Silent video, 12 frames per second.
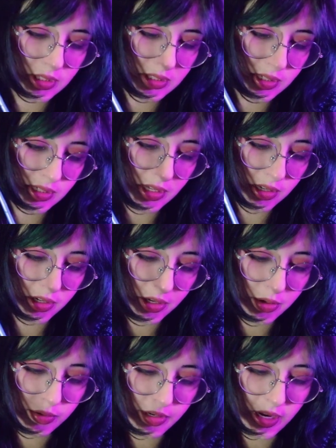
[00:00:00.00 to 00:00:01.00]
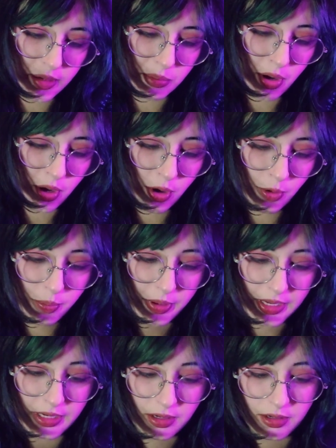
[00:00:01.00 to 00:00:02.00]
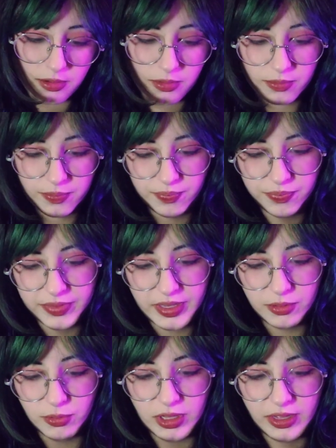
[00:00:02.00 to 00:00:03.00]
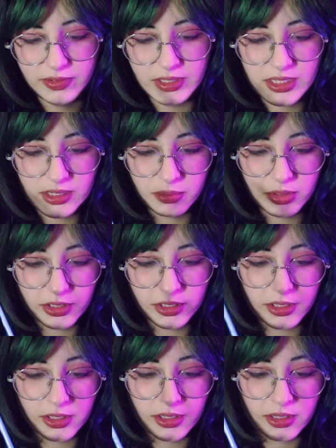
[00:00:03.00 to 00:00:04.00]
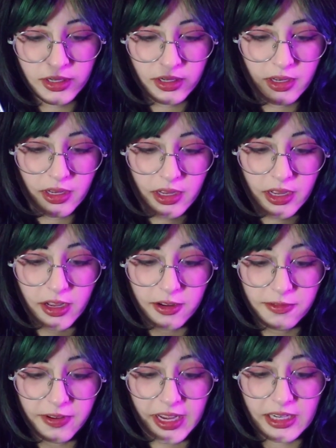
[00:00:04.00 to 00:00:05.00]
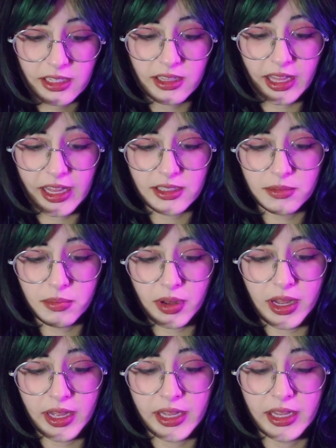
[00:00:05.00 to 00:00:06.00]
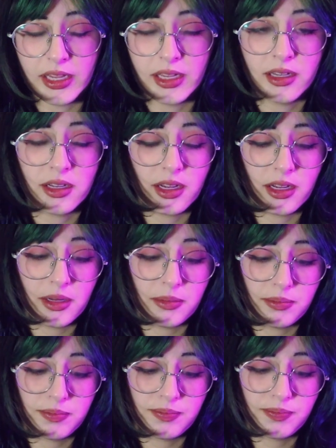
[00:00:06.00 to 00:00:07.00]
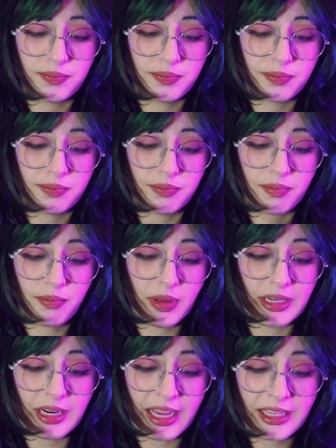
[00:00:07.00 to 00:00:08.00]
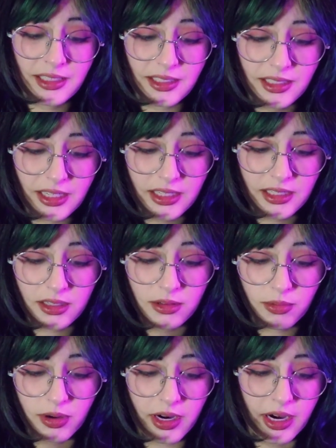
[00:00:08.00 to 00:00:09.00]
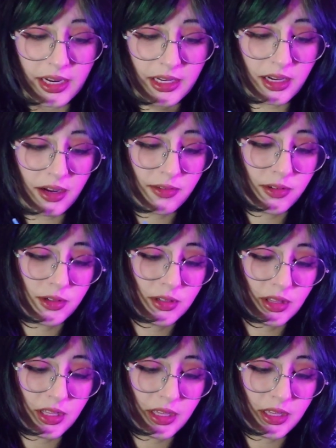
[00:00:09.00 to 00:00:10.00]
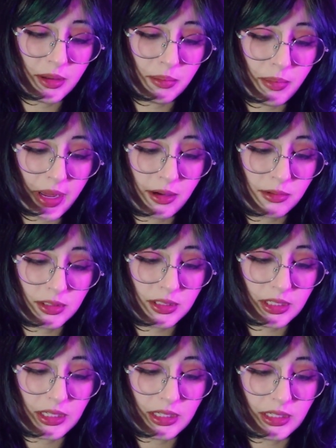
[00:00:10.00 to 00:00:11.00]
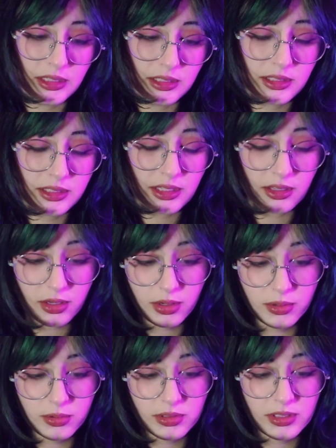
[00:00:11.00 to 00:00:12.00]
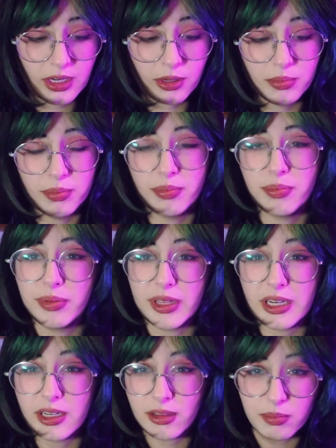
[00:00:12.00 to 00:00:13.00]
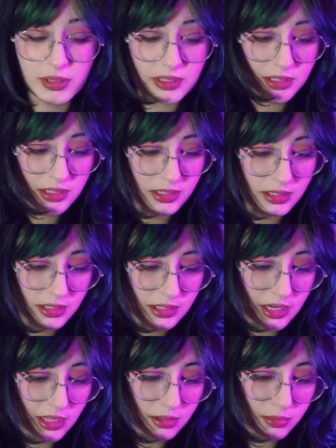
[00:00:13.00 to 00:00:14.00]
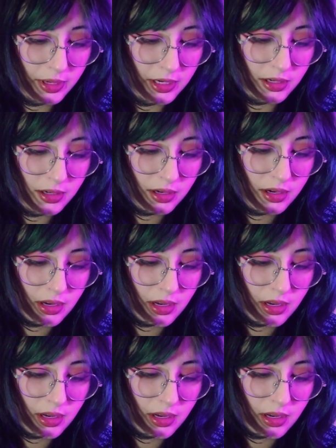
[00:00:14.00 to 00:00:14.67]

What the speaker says: the silicone, I'm hoping it will have a similar effect that my knight did, where I covered the mount in silicone to help blend the pieces together better